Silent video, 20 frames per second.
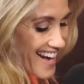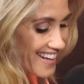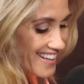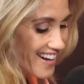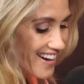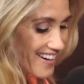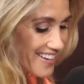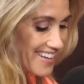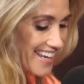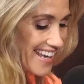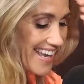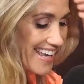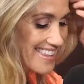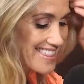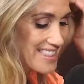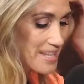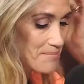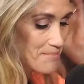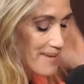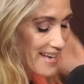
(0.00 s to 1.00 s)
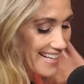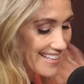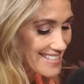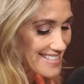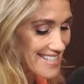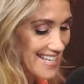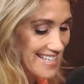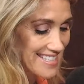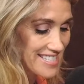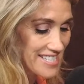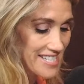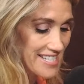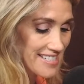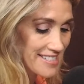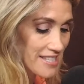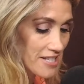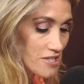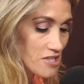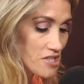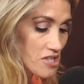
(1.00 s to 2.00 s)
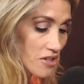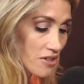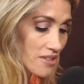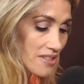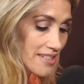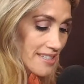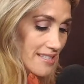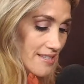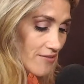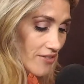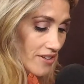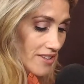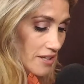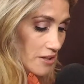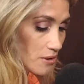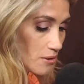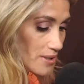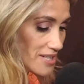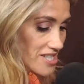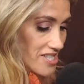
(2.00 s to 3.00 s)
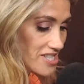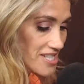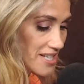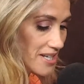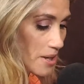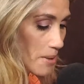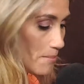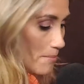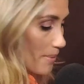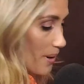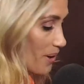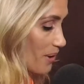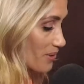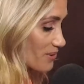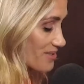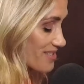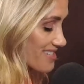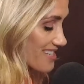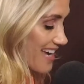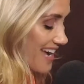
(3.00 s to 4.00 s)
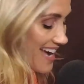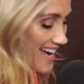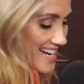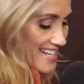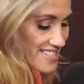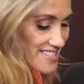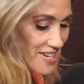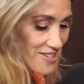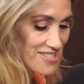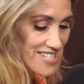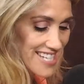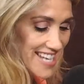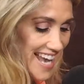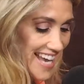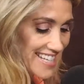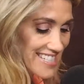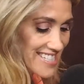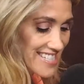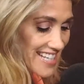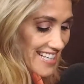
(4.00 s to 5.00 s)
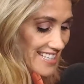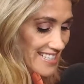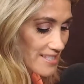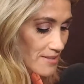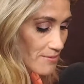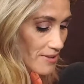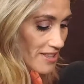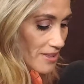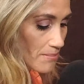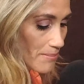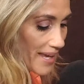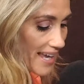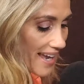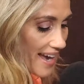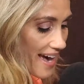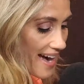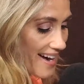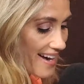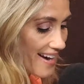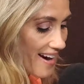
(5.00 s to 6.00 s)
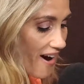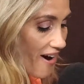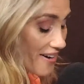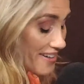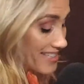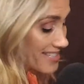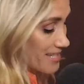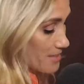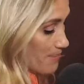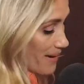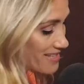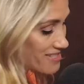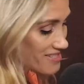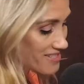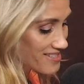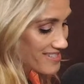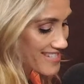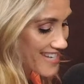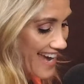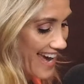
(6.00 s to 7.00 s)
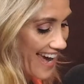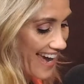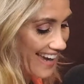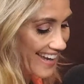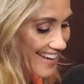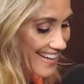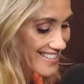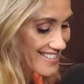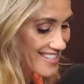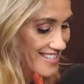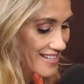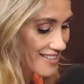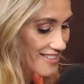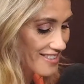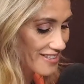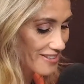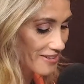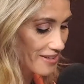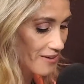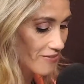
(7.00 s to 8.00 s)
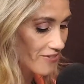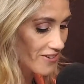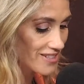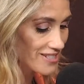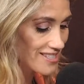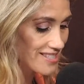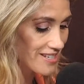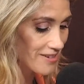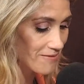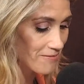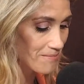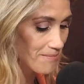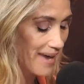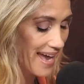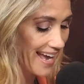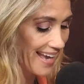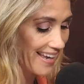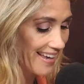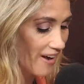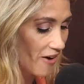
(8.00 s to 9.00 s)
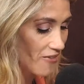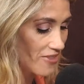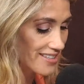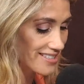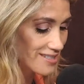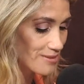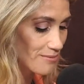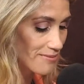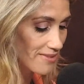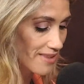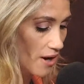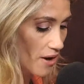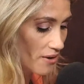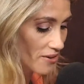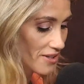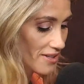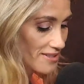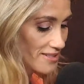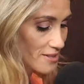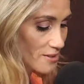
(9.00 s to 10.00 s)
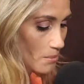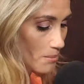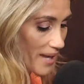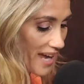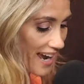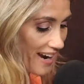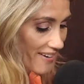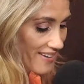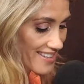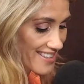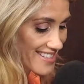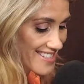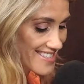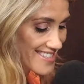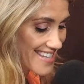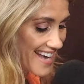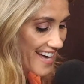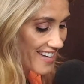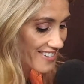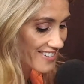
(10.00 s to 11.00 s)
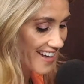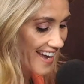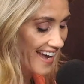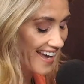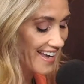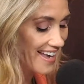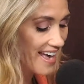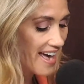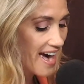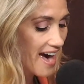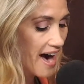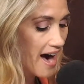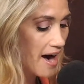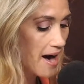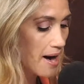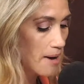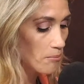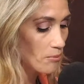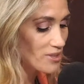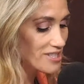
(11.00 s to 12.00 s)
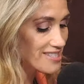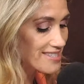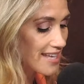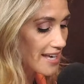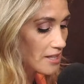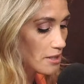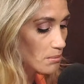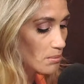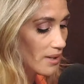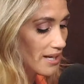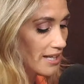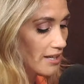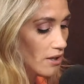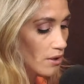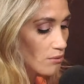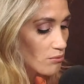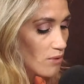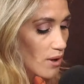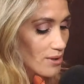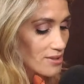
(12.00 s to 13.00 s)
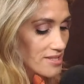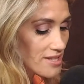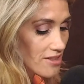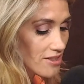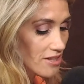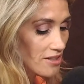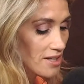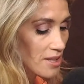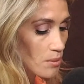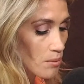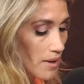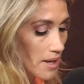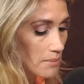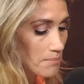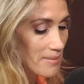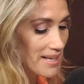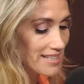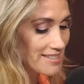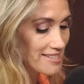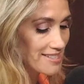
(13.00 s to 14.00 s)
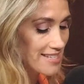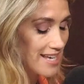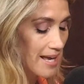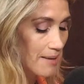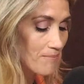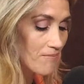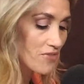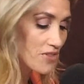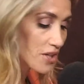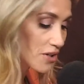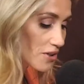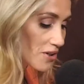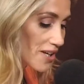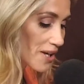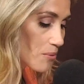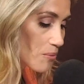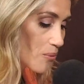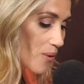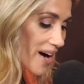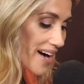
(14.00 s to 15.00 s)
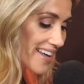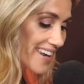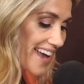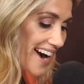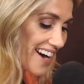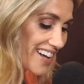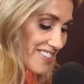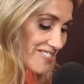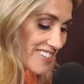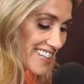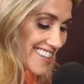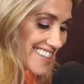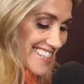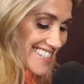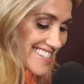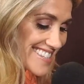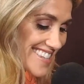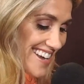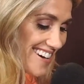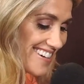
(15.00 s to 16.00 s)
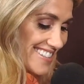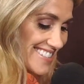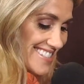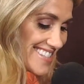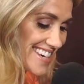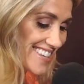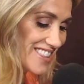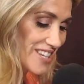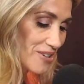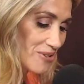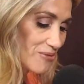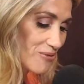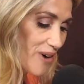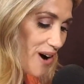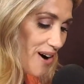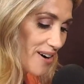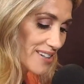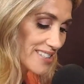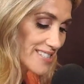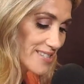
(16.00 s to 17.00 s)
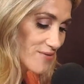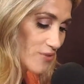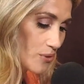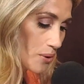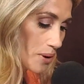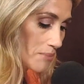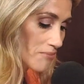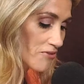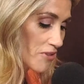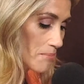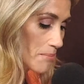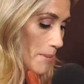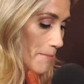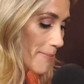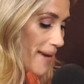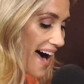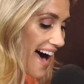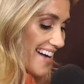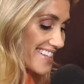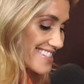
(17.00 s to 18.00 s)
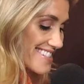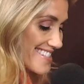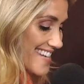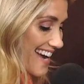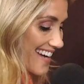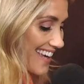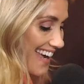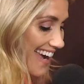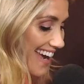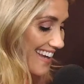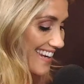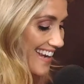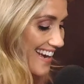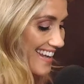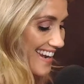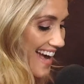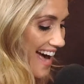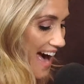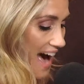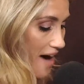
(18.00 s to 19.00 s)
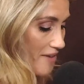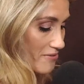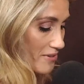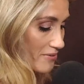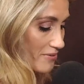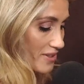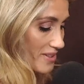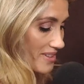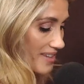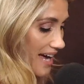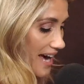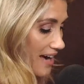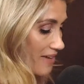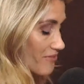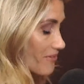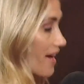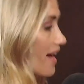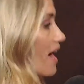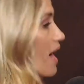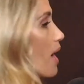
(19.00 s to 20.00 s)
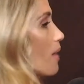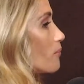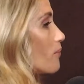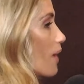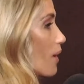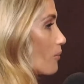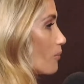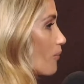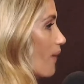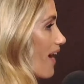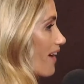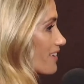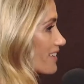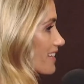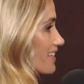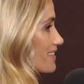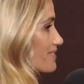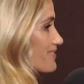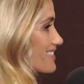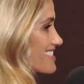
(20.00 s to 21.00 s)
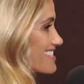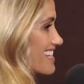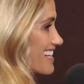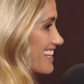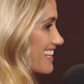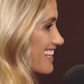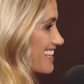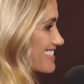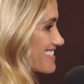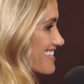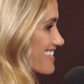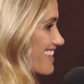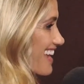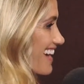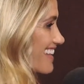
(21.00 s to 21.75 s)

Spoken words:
called In the Mix, and she is a journalist for the Christian Post. So today, Jeannie's with me on a special day. It's the 31st of May, although this will be airing this Saturday. We're celebrating her Road to 31 mixtape, 31 unreleased songs in their rawest form from the past decade and a half of her life. Well, welcome, Jeannie, to the